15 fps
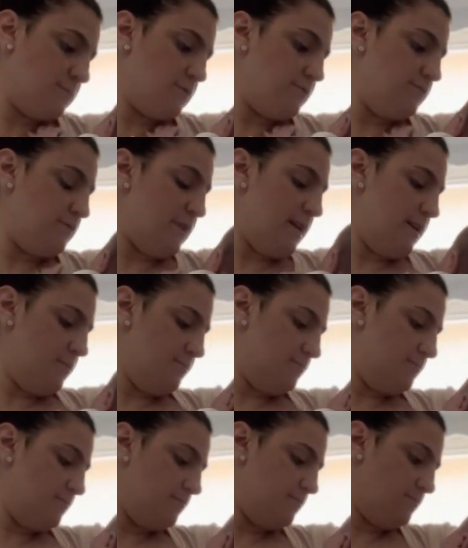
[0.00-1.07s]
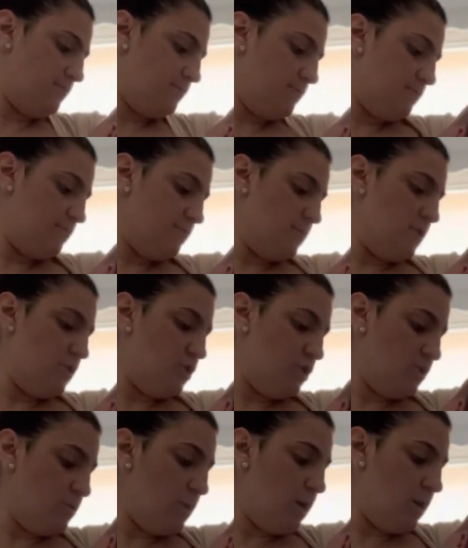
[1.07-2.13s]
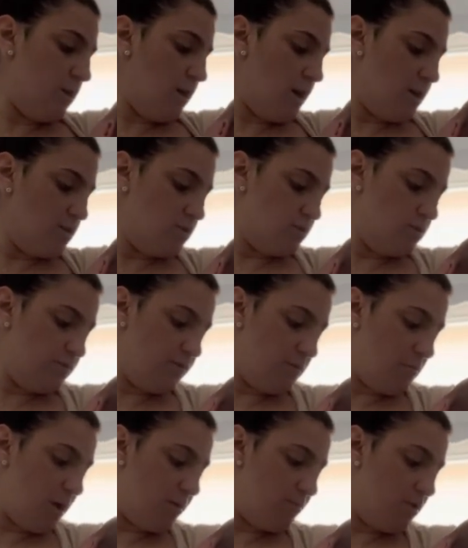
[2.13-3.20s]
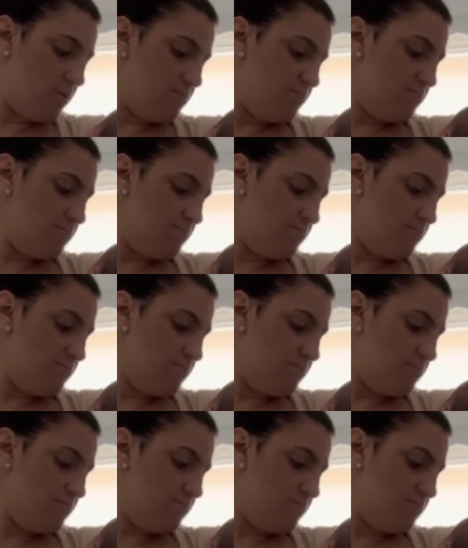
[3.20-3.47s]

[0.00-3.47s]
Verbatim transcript: Right? You just want cuddles from mama?